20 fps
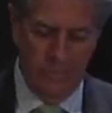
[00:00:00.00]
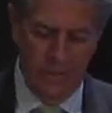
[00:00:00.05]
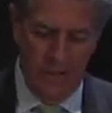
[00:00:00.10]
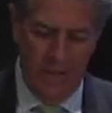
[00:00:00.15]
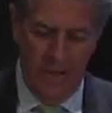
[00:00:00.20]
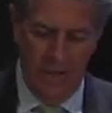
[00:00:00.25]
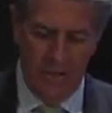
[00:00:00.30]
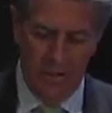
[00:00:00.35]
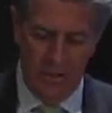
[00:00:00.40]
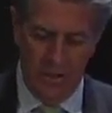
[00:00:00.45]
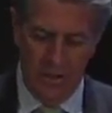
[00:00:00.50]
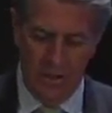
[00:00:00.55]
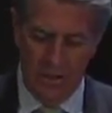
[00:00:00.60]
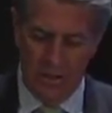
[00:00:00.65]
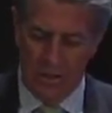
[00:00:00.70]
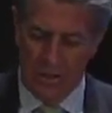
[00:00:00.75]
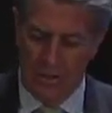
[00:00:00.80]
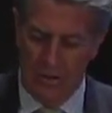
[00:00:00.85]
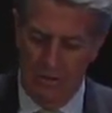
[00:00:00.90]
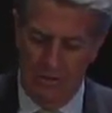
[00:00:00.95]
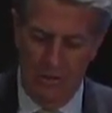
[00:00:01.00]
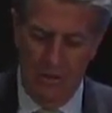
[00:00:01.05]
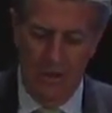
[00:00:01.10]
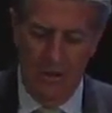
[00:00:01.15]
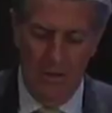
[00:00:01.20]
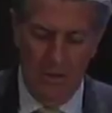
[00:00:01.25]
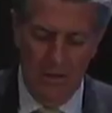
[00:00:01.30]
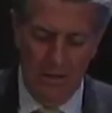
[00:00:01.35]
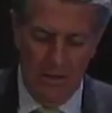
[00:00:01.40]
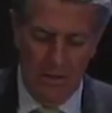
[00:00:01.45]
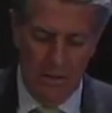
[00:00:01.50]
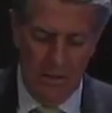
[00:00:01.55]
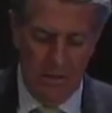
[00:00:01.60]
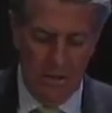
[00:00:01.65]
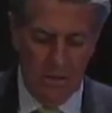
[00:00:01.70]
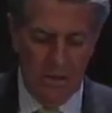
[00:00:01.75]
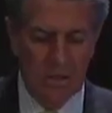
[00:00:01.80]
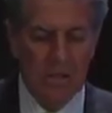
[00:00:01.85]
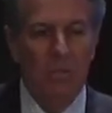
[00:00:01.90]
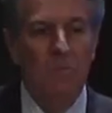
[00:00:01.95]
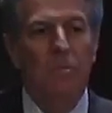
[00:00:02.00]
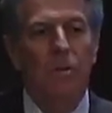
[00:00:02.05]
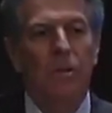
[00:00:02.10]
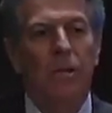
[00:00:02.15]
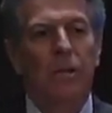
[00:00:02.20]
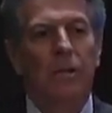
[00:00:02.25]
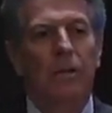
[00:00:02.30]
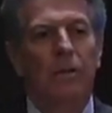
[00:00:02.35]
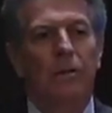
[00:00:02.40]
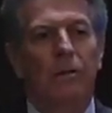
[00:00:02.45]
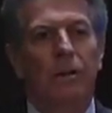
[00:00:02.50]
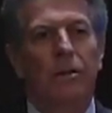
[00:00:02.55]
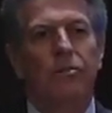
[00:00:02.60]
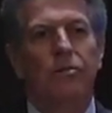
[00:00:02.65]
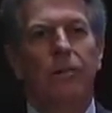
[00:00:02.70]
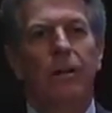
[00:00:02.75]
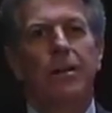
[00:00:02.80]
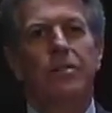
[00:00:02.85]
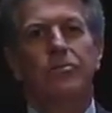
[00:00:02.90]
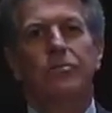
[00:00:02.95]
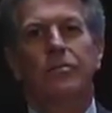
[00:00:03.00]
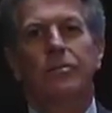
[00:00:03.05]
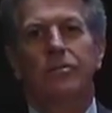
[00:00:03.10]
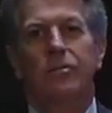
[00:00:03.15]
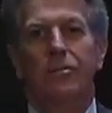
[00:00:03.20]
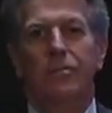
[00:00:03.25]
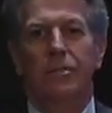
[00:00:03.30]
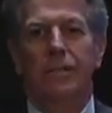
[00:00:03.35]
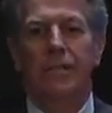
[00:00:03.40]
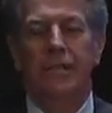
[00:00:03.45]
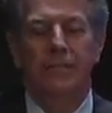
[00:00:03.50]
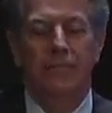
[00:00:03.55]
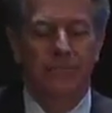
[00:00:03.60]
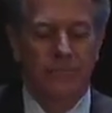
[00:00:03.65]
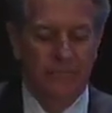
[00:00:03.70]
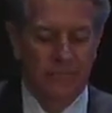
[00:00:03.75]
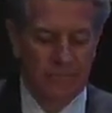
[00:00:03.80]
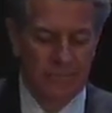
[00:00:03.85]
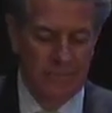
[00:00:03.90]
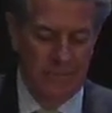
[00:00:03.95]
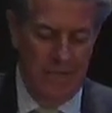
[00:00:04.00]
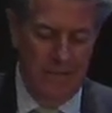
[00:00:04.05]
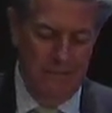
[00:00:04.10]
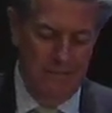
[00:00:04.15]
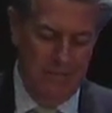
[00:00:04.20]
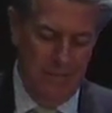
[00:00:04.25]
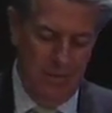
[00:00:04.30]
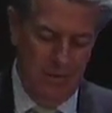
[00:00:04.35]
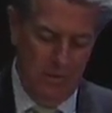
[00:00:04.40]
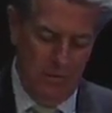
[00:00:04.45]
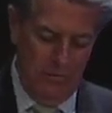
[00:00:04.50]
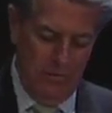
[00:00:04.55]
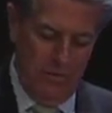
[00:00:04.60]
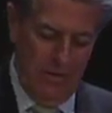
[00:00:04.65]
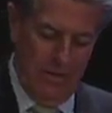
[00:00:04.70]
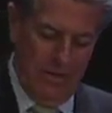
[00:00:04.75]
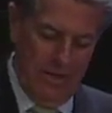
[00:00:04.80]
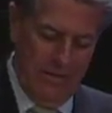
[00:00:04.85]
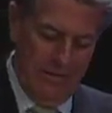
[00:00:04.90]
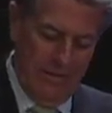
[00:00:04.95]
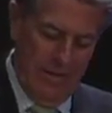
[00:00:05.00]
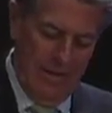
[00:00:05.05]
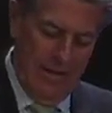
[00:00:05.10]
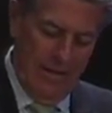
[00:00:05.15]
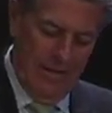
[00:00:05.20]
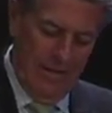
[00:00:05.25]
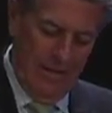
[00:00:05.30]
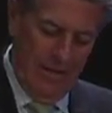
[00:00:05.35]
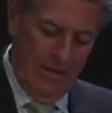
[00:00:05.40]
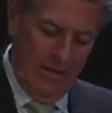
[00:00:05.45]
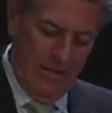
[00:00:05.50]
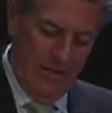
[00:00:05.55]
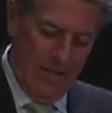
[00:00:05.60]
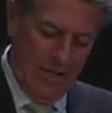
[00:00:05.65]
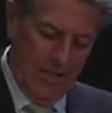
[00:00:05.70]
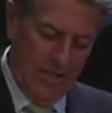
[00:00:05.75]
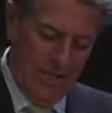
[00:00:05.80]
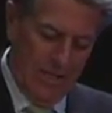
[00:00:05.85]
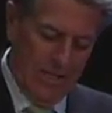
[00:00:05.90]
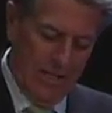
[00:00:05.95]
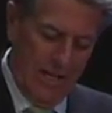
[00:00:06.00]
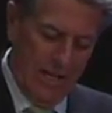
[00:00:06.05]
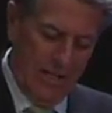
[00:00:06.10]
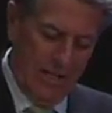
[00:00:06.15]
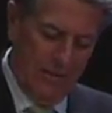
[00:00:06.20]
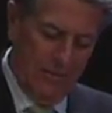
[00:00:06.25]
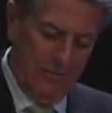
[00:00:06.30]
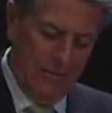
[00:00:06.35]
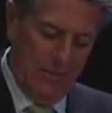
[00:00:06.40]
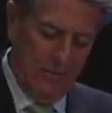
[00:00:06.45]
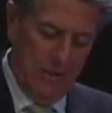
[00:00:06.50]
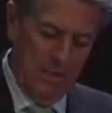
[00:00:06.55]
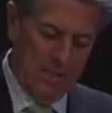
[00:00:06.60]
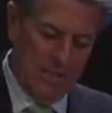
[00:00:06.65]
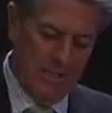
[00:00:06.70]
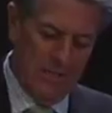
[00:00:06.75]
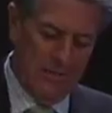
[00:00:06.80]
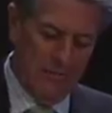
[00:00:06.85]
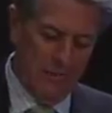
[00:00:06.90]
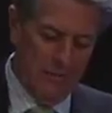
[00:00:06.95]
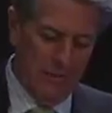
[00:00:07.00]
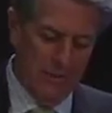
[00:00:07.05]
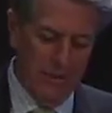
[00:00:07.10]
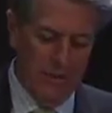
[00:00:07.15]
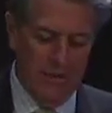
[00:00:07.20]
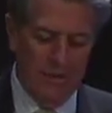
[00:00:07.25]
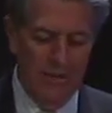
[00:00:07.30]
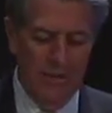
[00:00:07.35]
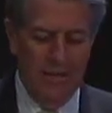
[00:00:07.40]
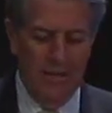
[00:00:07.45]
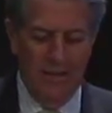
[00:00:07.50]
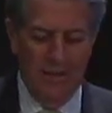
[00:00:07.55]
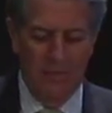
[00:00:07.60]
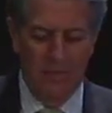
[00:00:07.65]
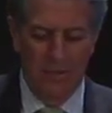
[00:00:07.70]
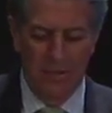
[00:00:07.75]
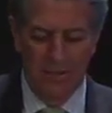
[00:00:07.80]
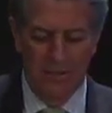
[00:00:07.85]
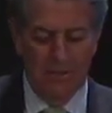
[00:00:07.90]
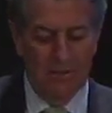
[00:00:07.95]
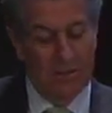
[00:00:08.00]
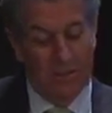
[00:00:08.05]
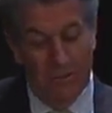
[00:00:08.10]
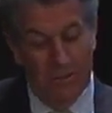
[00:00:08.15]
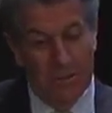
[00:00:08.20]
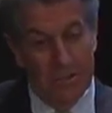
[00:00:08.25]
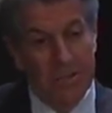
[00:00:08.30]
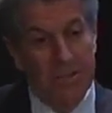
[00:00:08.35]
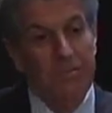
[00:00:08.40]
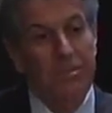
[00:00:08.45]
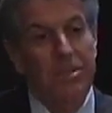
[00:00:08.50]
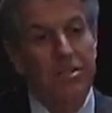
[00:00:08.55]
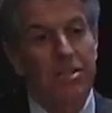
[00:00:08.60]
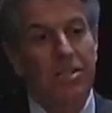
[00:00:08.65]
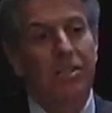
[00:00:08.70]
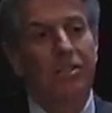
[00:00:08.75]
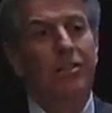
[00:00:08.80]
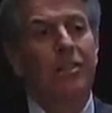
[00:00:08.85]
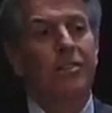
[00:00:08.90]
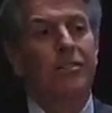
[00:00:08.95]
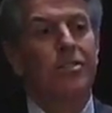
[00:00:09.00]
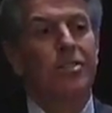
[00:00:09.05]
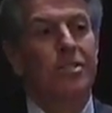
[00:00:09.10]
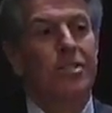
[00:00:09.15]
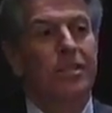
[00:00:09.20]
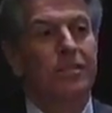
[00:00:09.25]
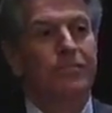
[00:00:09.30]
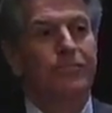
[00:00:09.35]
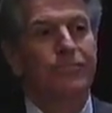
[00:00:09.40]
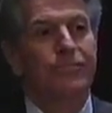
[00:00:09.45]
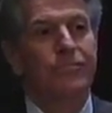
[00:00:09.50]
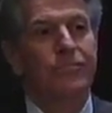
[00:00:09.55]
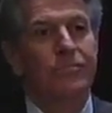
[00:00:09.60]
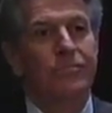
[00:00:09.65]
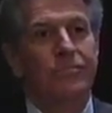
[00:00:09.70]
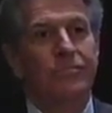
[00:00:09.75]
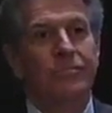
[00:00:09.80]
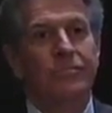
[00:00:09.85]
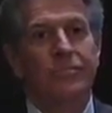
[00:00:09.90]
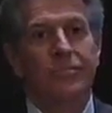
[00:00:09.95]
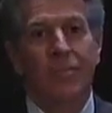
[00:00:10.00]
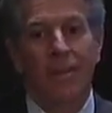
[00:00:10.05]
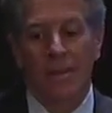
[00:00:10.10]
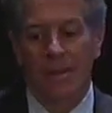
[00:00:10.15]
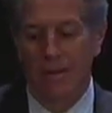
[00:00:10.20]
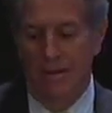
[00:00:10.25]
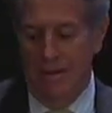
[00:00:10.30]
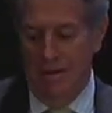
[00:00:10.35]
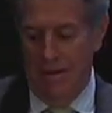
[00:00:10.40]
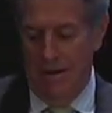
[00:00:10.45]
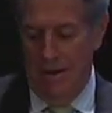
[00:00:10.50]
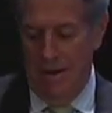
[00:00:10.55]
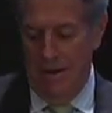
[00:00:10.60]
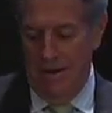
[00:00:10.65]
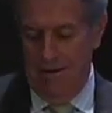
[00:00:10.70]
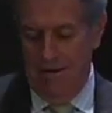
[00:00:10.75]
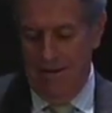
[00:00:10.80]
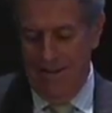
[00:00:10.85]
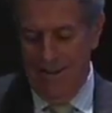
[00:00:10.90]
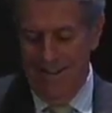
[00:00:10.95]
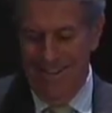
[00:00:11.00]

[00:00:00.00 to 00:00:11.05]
and she's just completed her undergraduate degree. I'm not sure that I think this is exactly the best thing for her, but she wants to be a psychologist. And